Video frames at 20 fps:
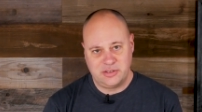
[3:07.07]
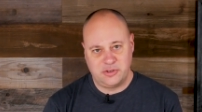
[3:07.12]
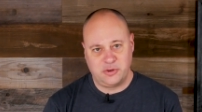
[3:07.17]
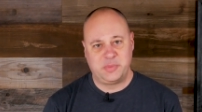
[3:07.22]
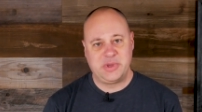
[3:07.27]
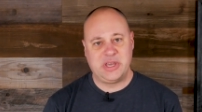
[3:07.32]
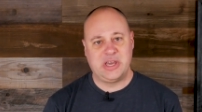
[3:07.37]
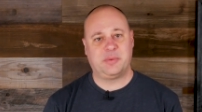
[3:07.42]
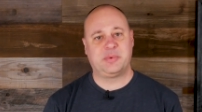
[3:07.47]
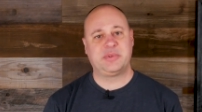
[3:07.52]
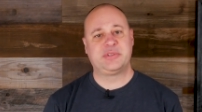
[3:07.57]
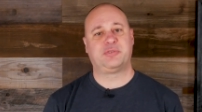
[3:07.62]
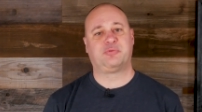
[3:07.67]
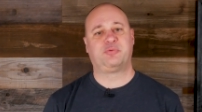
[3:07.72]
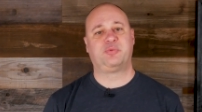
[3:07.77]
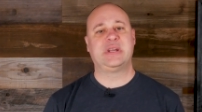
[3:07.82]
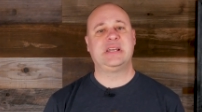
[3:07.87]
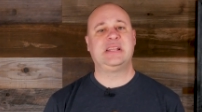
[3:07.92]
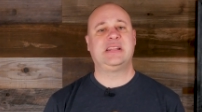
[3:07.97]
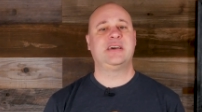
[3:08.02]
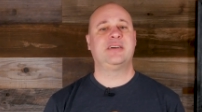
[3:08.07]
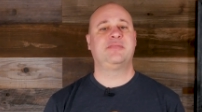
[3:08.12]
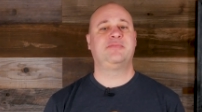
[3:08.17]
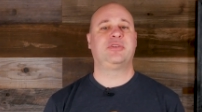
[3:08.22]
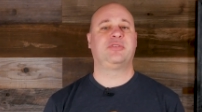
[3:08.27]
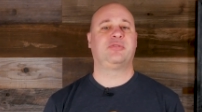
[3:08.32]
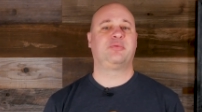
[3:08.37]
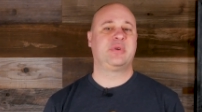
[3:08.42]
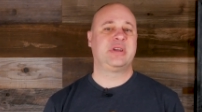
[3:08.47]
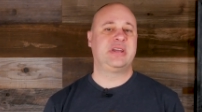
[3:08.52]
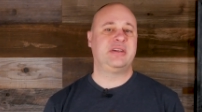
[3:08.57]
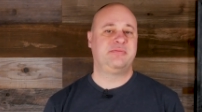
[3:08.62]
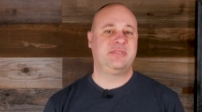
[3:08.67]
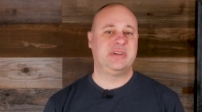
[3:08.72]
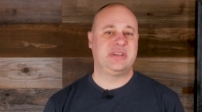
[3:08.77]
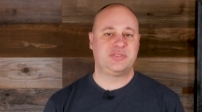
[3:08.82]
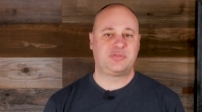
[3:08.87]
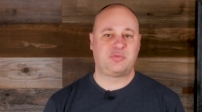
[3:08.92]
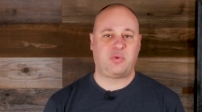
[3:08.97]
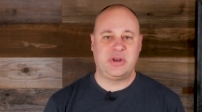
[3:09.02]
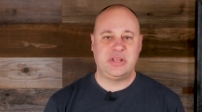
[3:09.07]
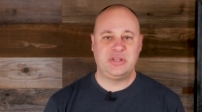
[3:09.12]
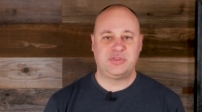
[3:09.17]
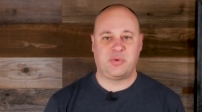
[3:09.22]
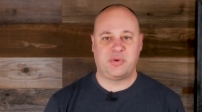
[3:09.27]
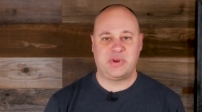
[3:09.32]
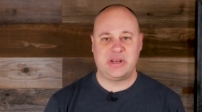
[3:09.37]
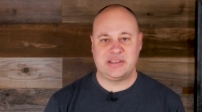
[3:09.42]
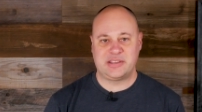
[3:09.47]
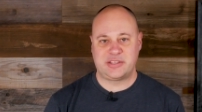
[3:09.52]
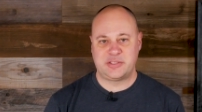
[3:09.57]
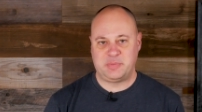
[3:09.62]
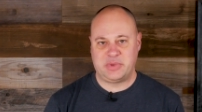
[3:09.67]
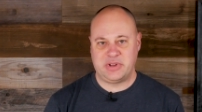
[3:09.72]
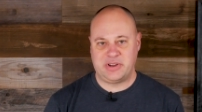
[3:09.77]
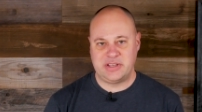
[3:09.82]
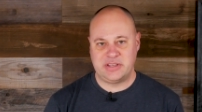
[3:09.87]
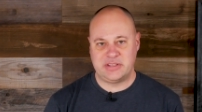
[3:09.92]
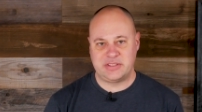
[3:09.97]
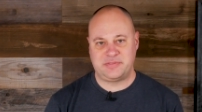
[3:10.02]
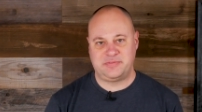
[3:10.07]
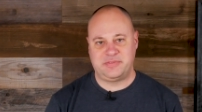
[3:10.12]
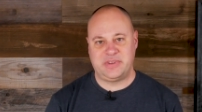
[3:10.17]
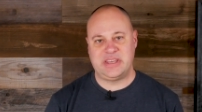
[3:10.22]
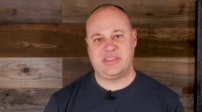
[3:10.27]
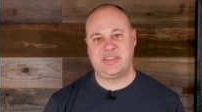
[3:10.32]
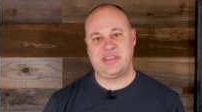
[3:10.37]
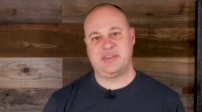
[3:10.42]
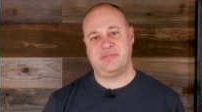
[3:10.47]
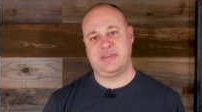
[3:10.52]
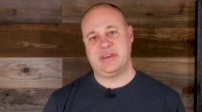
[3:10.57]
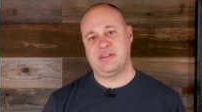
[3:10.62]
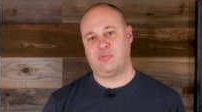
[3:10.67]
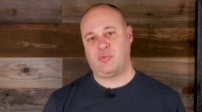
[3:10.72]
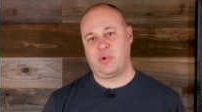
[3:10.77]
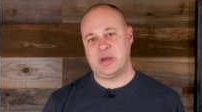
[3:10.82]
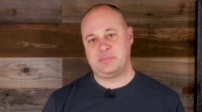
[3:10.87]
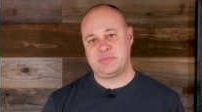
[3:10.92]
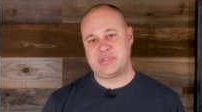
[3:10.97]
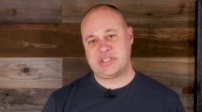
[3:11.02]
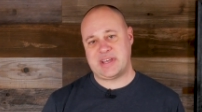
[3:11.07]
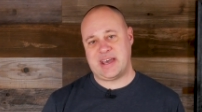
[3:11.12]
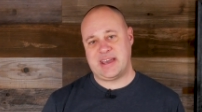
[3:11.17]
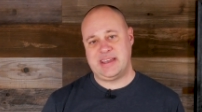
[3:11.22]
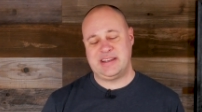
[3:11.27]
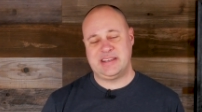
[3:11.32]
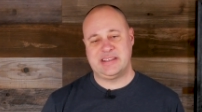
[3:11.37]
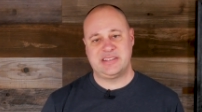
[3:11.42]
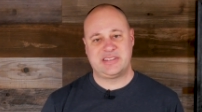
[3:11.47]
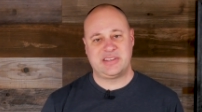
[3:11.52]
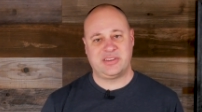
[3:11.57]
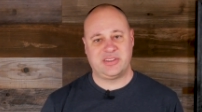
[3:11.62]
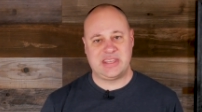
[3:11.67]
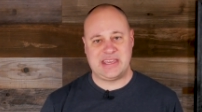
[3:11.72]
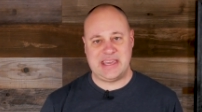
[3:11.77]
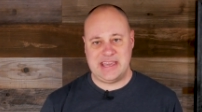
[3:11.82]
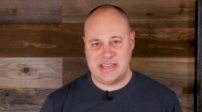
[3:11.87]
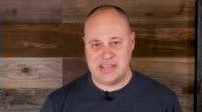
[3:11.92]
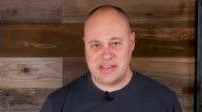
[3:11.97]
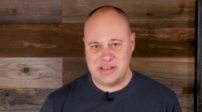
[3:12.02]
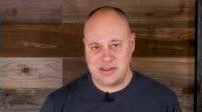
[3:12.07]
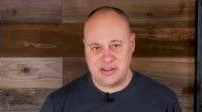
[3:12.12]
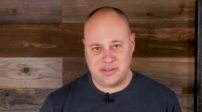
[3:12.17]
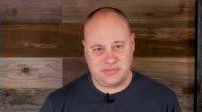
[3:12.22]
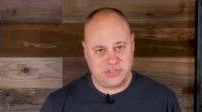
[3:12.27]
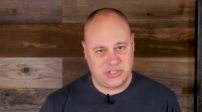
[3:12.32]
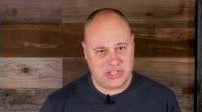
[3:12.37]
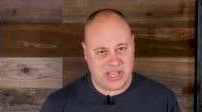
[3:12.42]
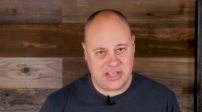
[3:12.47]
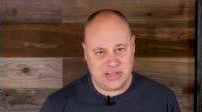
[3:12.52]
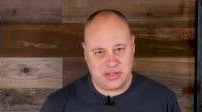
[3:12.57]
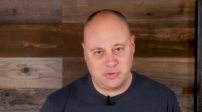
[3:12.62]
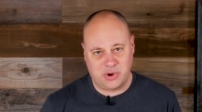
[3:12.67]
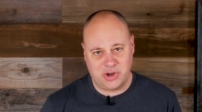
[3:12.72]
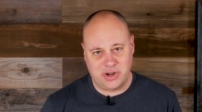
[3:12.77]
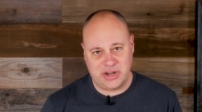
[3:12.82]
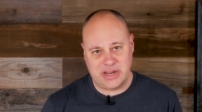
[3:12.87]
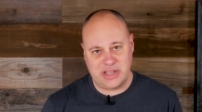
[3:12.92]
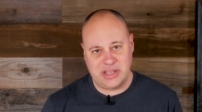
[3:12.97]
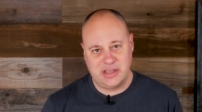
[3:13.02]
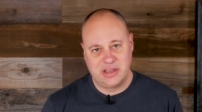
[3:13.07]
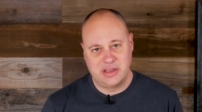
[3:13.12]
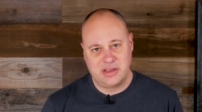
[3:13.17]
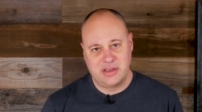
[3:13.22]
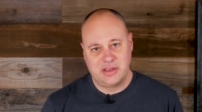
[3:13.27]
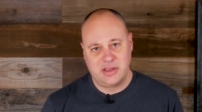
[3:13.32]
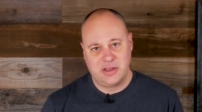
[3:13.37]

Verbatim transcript: You'll be able to relive your reInvent 2020 experience via the event website until the end of January